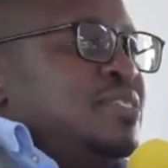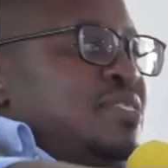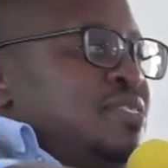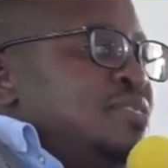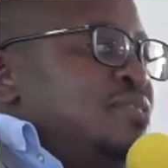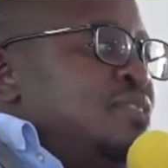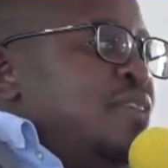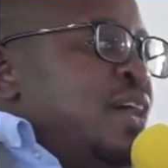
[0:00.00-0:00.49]

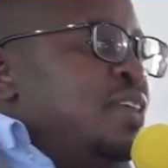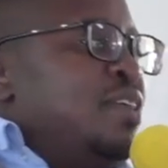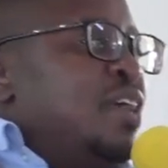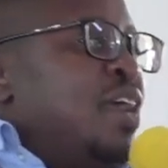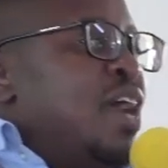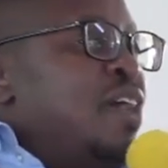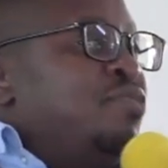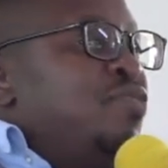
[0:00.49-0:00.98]
right.
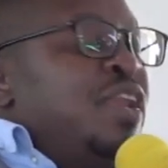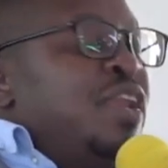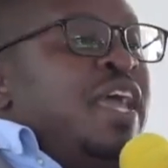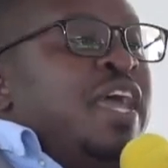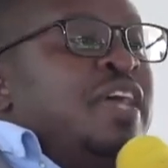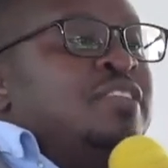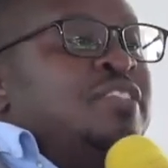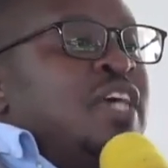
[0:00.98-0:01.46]
Catherine
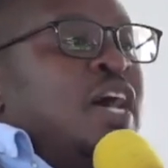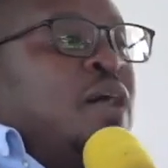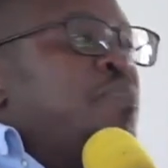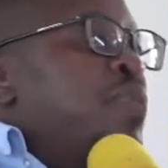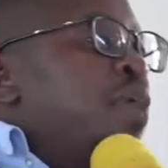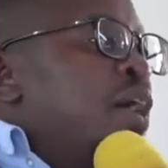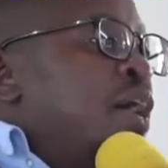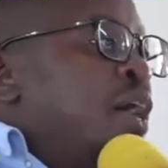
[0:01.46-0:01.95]
heads up
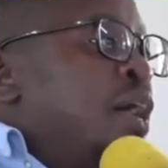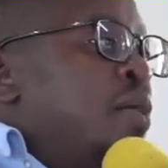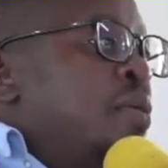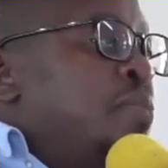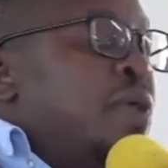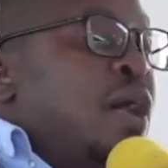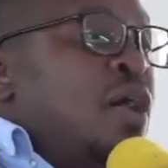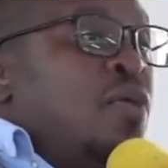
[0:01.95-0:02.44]

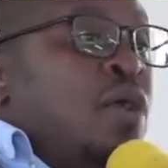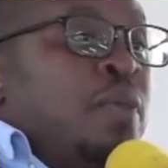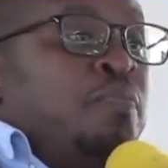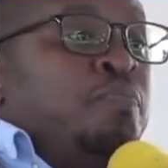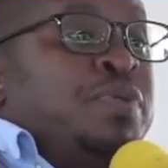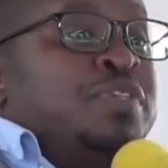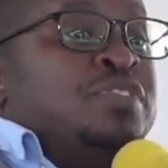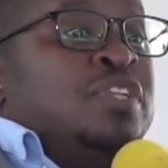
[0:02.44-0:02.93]
our
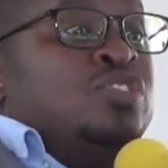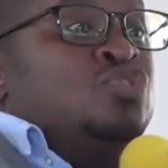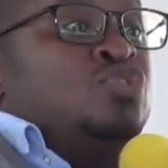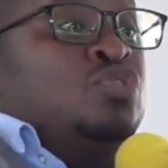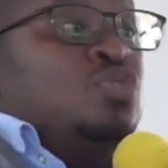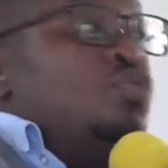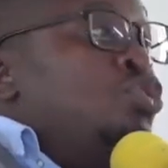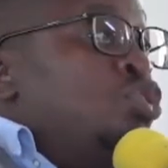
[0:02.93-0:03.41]
business
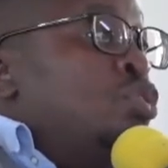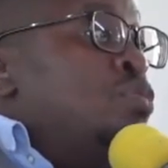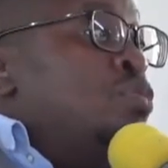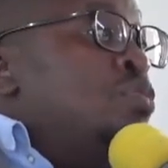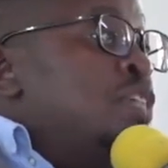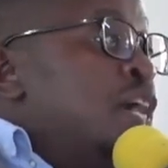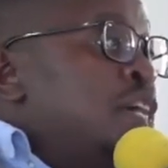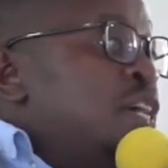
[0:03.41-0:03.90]

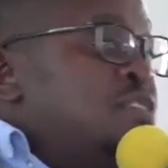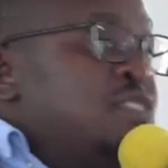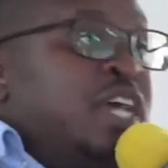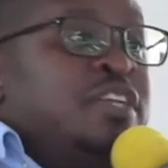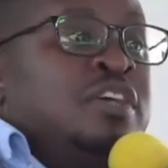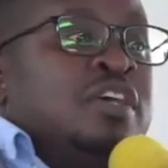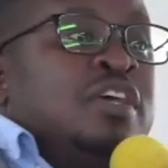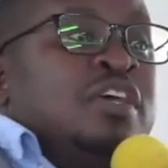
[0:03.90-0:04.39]
solutions
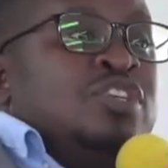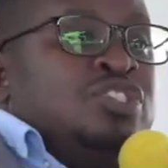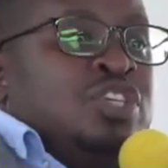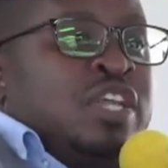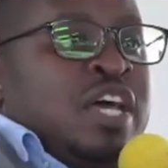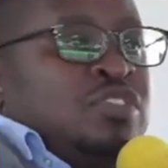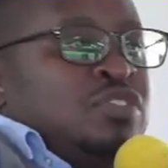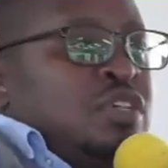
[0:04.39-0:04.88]
site. She
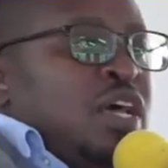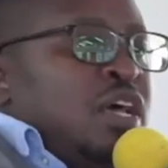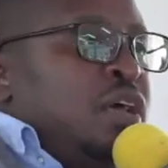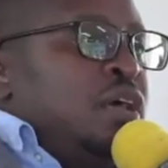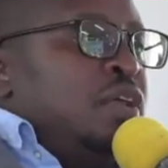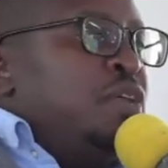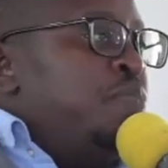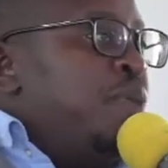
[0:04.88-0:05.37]
does,
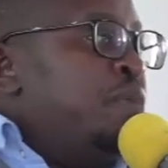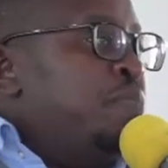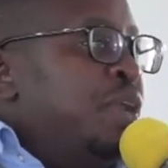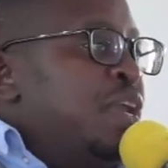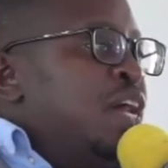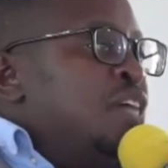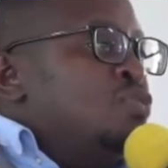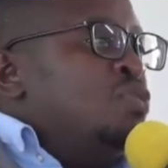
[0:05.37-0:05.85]
her department
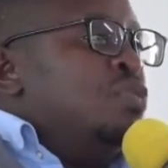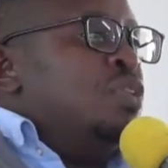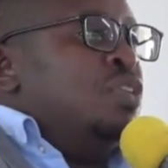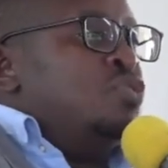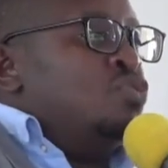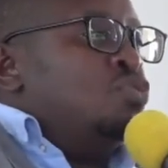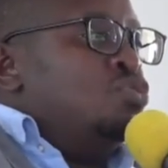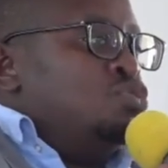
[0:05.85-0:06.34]
does all the
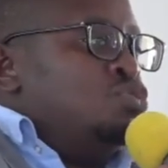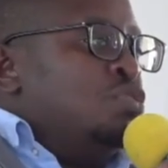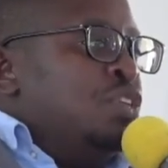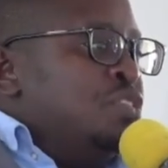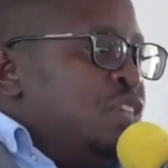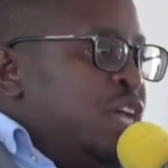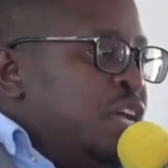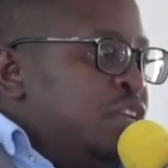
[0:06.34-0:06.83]
solution
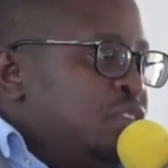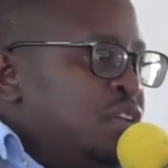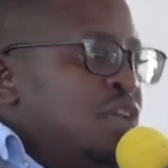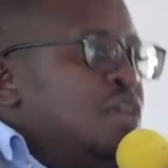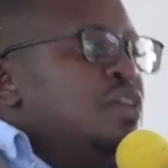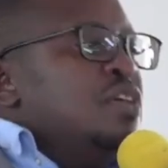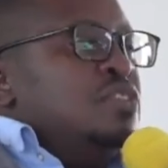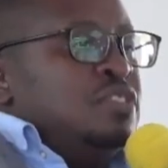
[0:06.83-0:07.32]
designs.
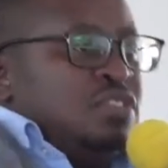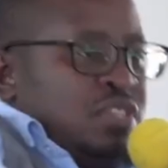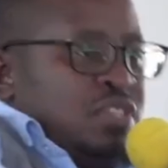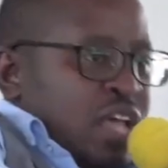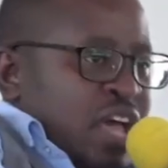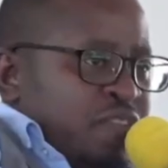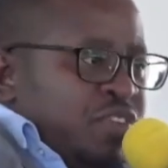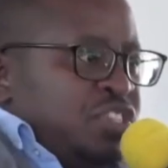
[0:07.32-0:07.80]
Just
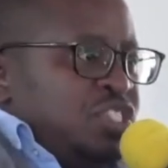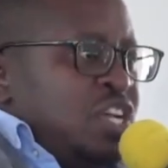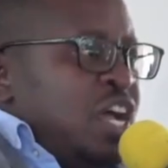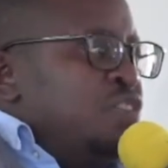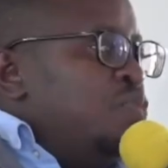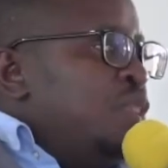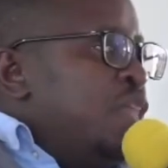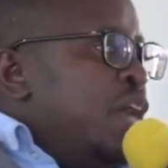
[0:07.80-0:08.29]
have a
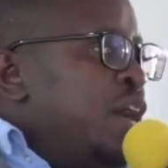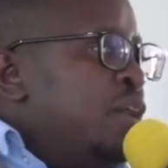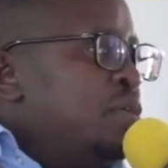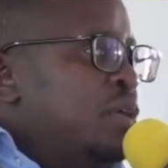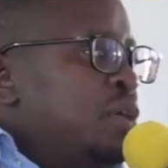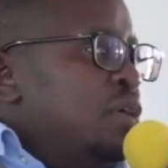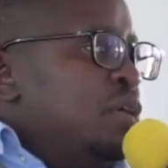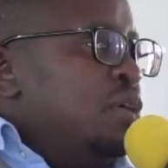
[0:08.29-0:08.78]
chat with her.
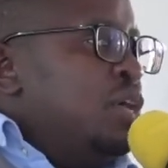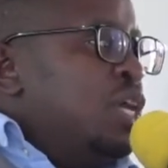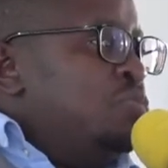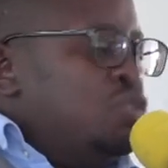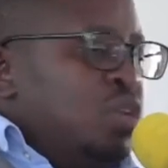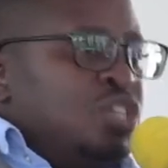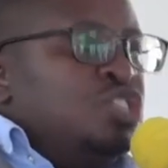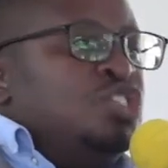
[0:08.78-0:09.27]
I'm
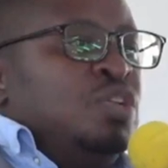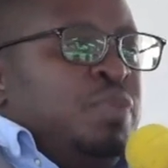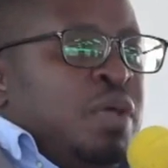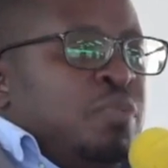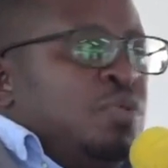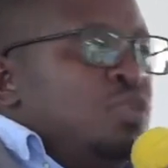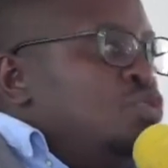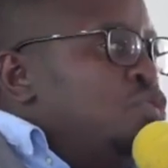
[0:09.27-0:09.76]
sure she'll be
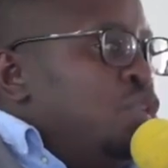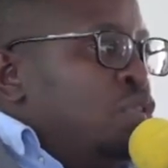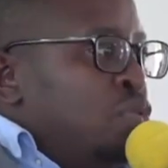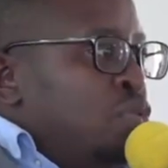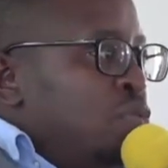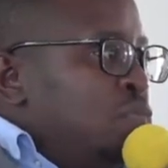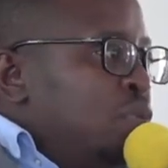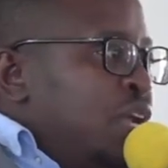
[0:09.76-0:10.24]
able to, you
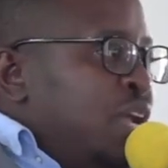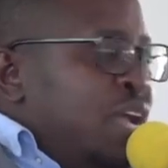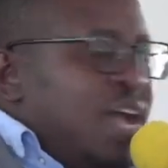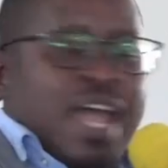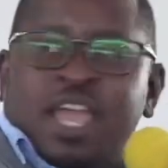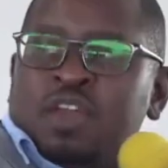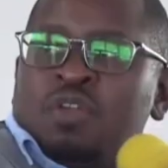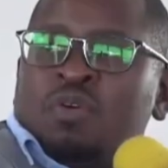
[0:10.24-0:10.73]
know,
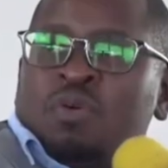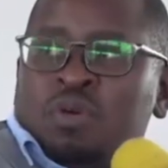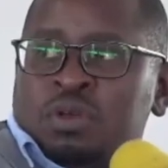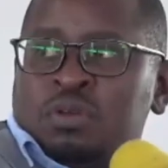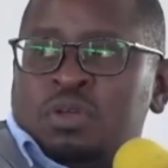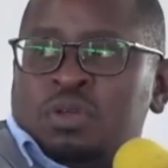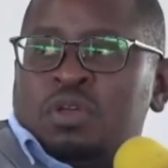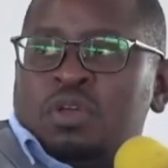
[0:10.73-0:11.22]
guide on
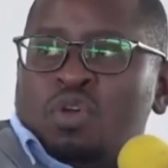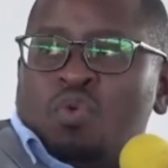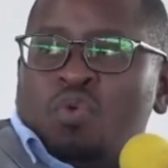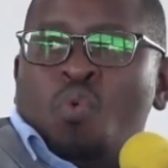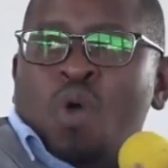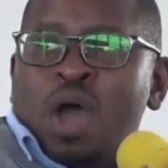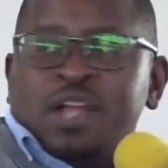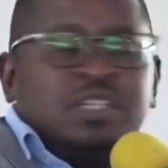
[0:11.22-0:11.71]

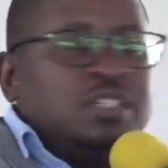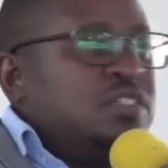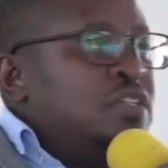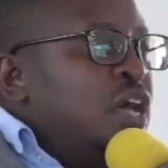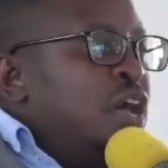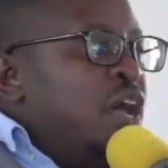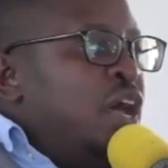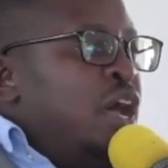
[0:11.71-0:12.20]
what
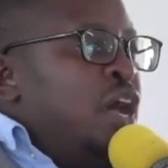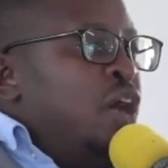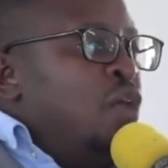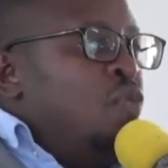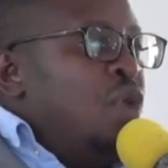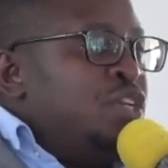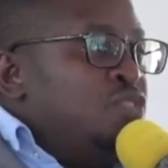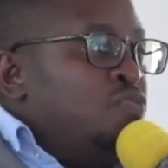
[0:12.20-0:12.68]

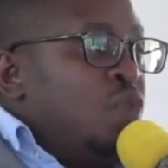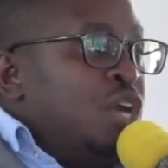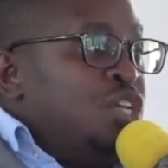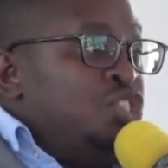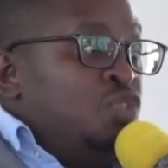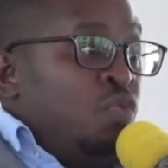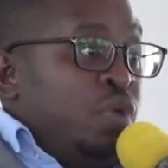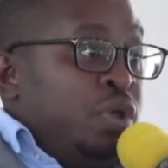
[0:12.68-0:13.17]

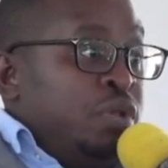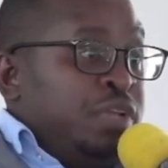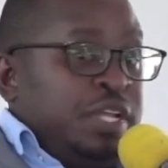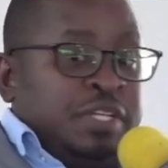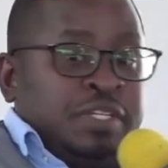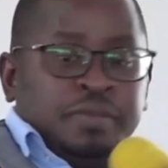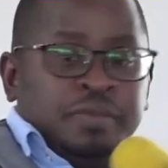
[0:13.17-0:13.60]
you will need.